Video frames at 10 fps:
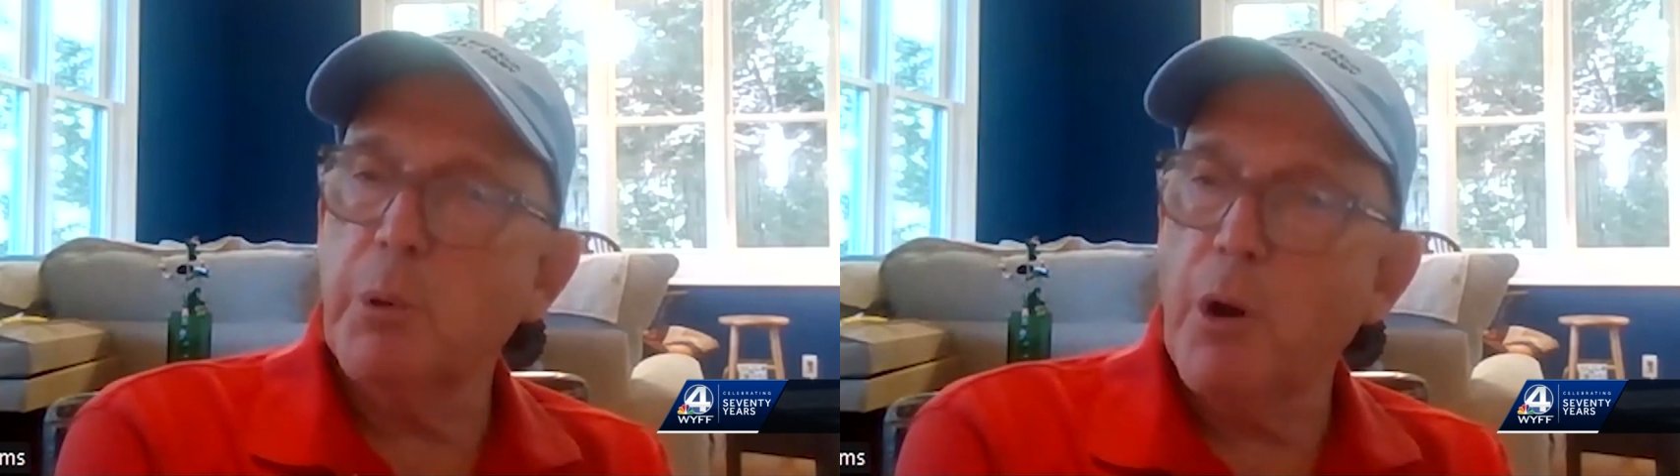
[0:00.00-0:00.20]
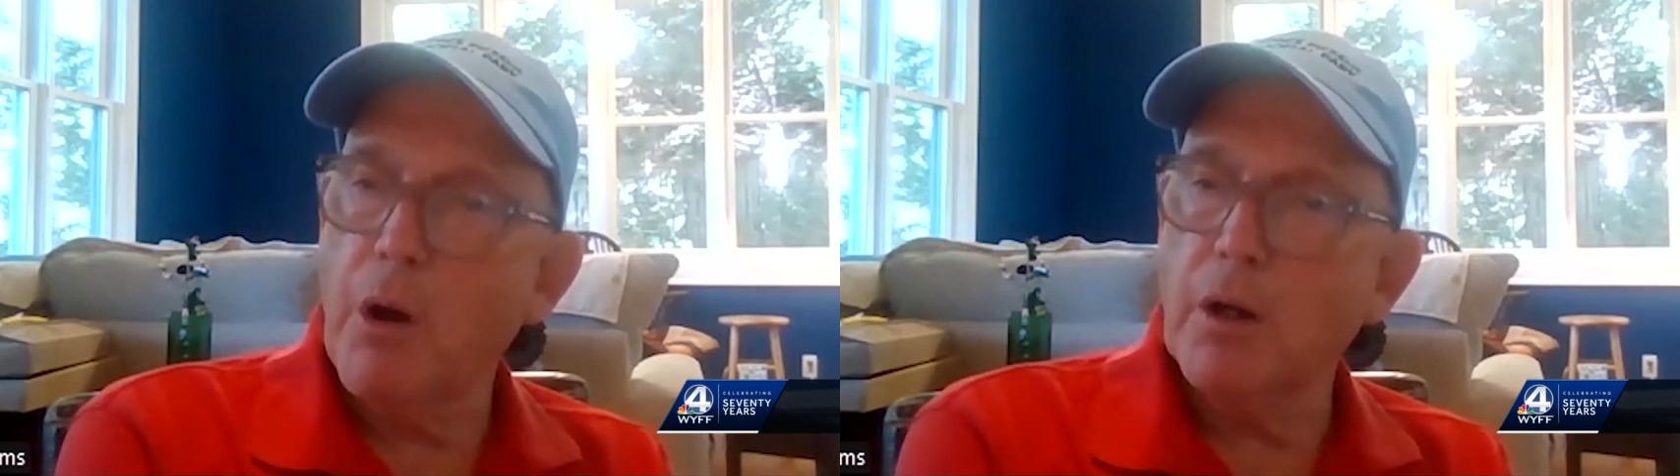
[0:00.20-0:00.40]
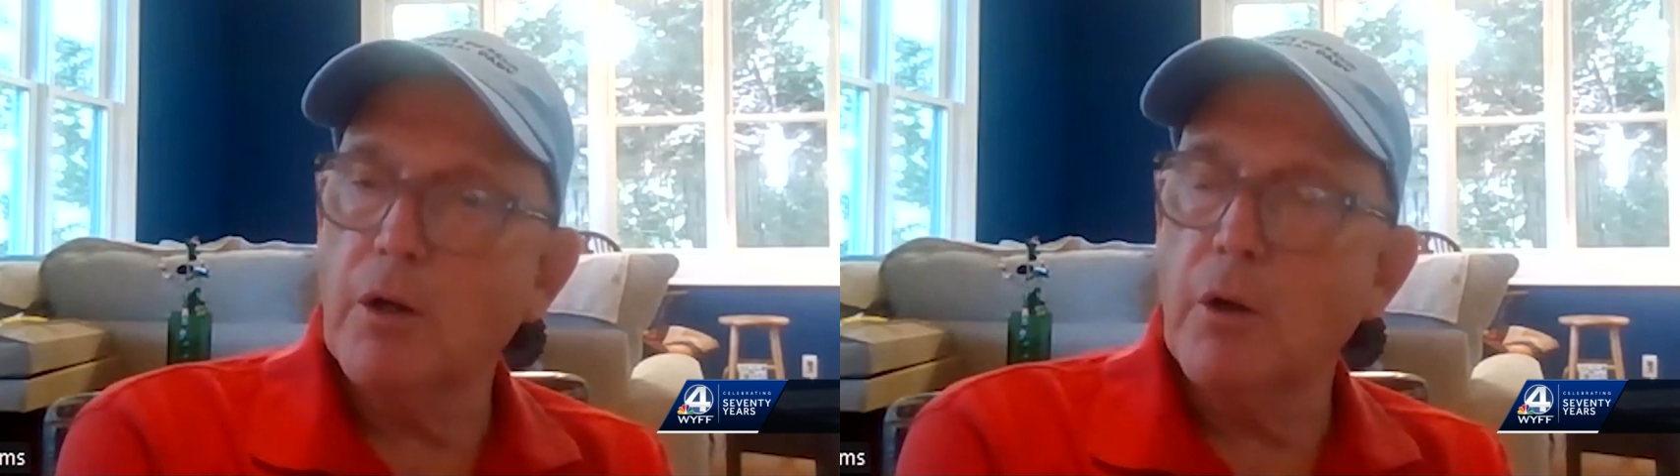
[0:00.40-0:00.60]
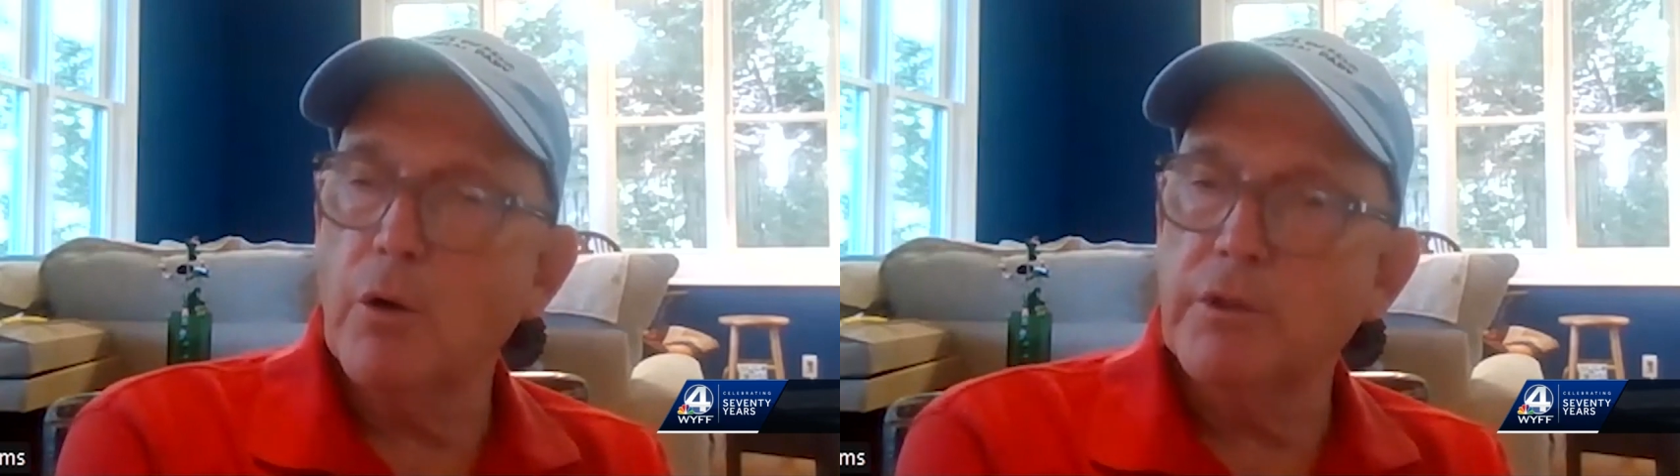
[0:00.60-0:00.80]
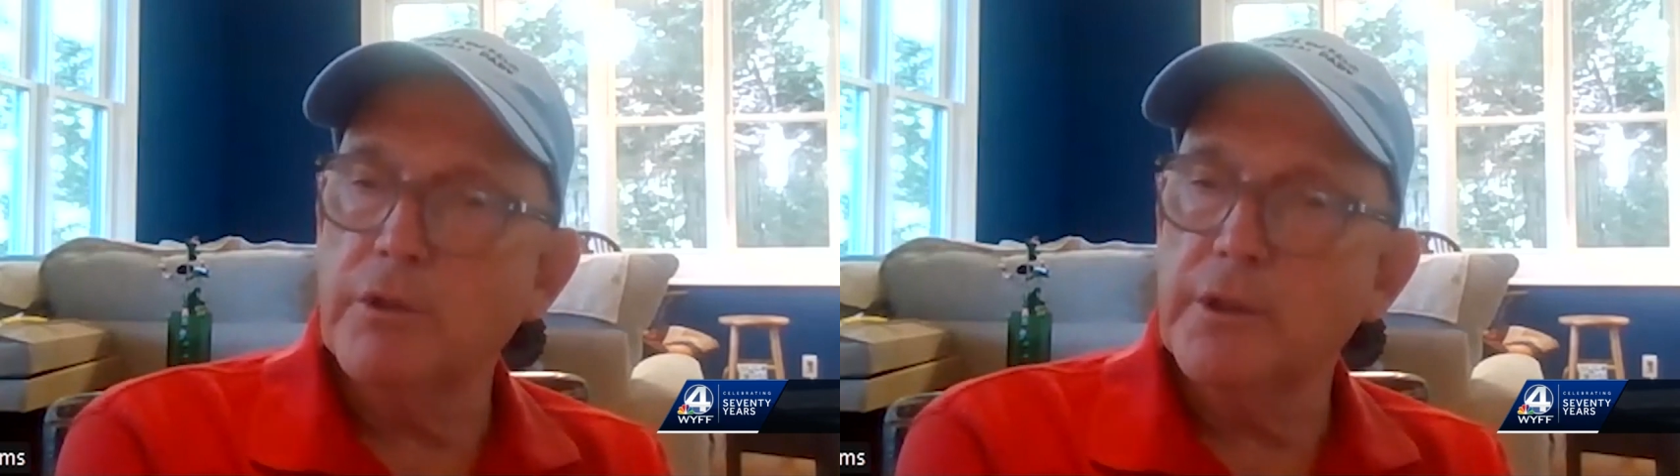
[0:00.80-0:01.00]
park
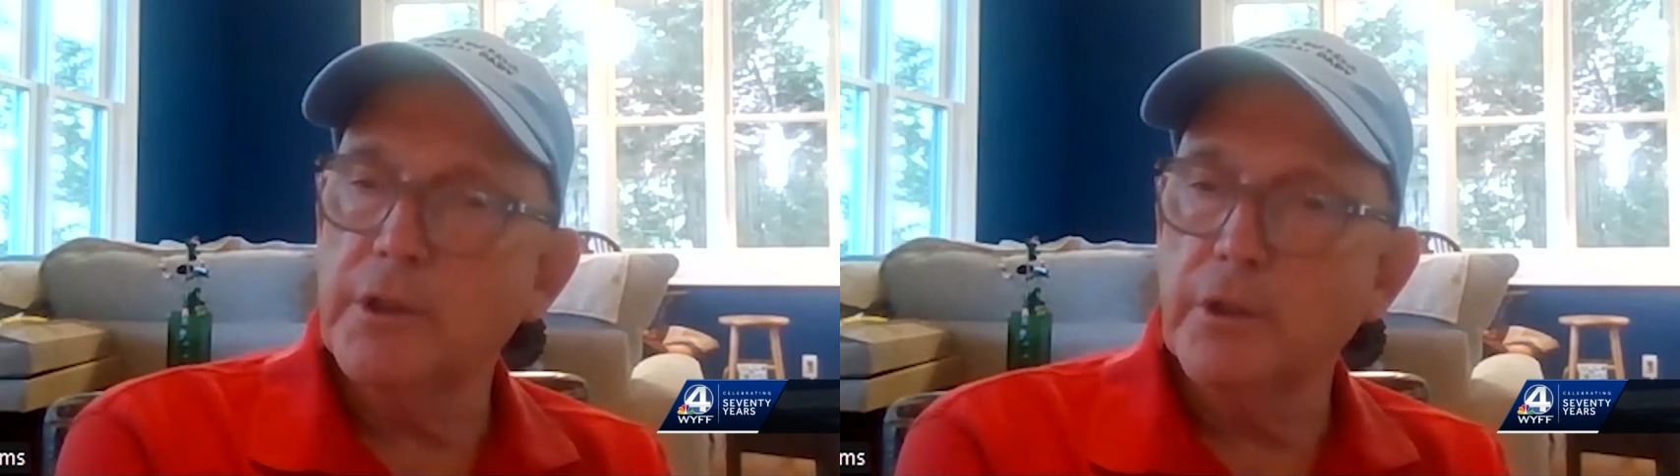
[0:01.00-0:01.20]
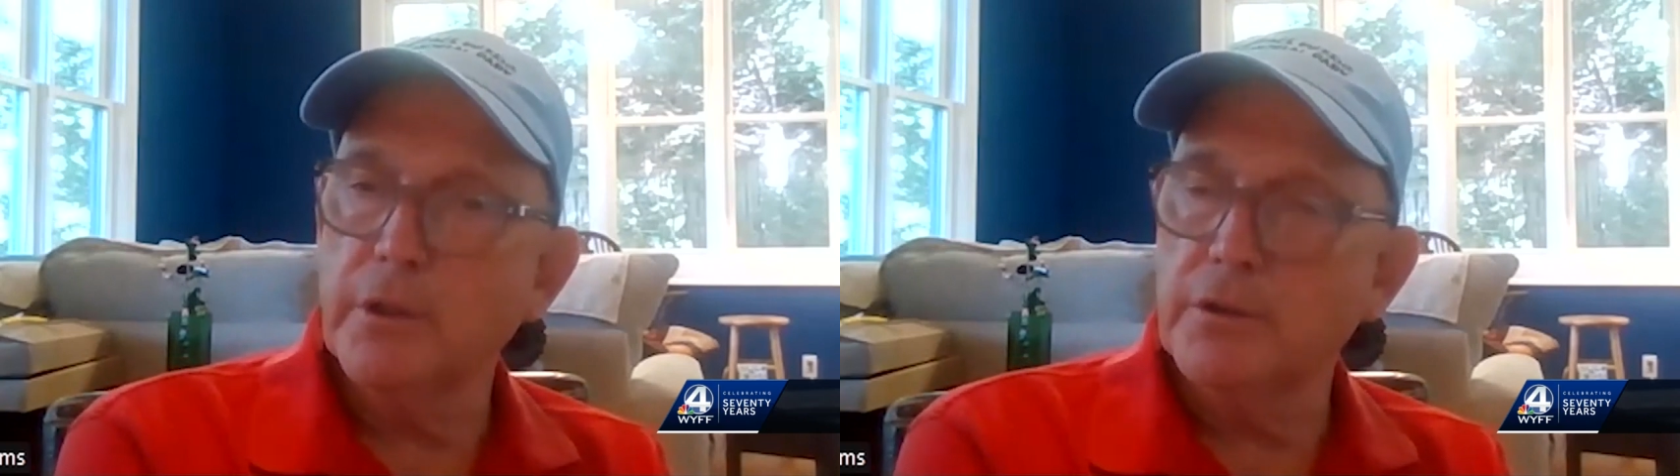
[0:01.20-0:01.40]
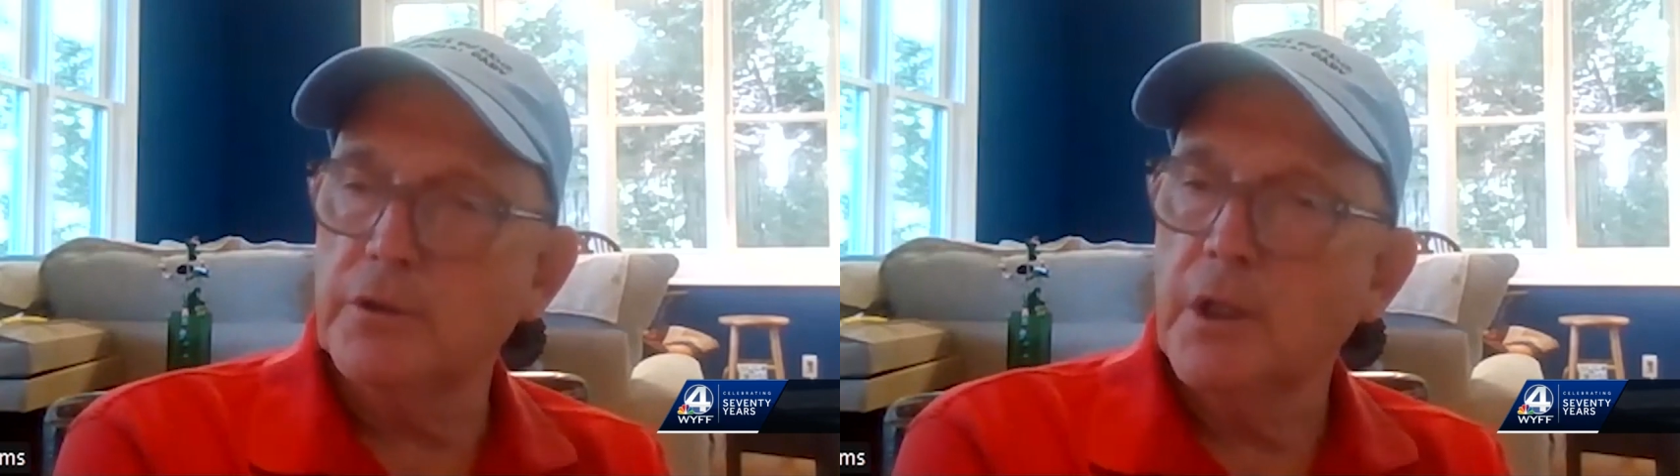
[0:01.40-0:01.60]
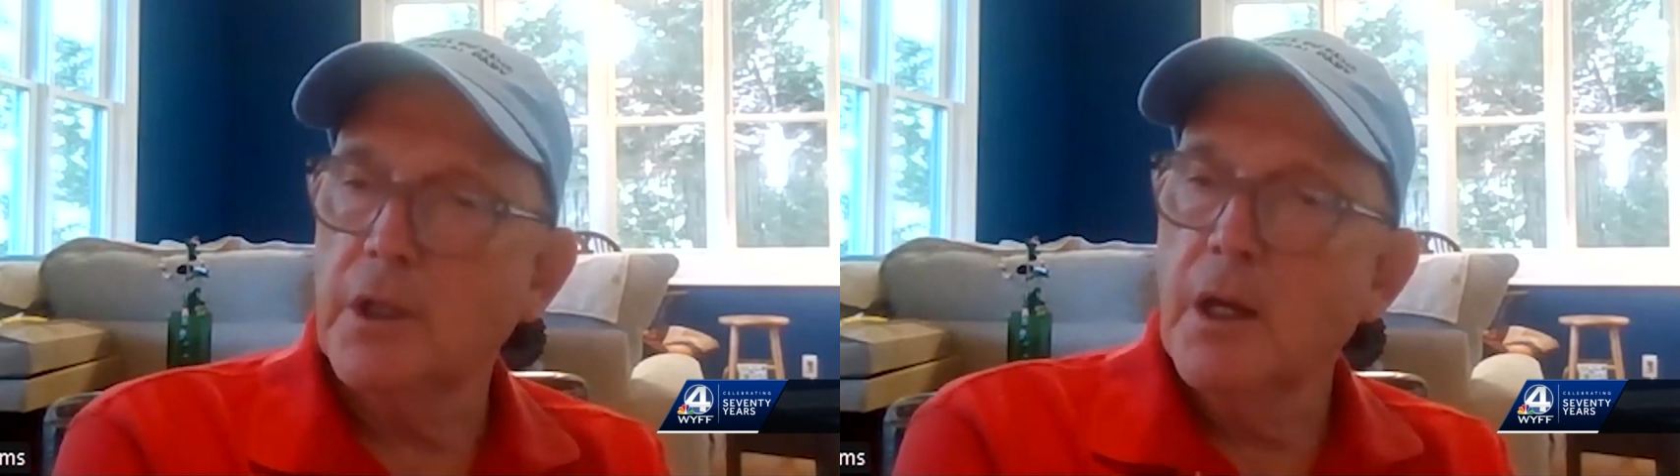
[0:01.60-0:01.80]
over the years,